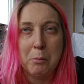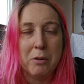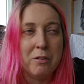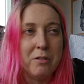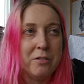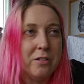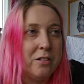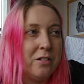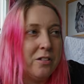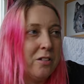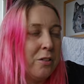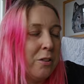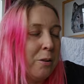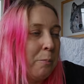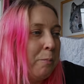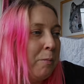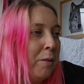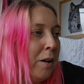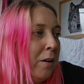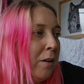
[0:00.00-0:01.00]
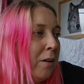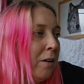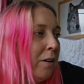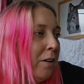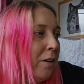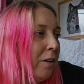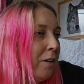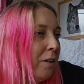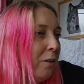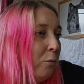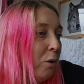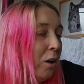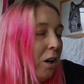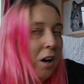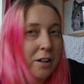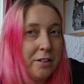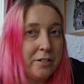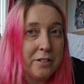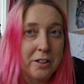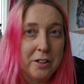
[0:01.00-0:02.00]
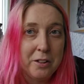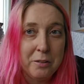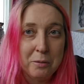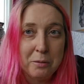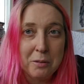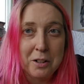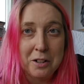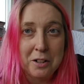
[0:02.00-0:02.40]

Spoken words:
mirrors into them. Well, I do.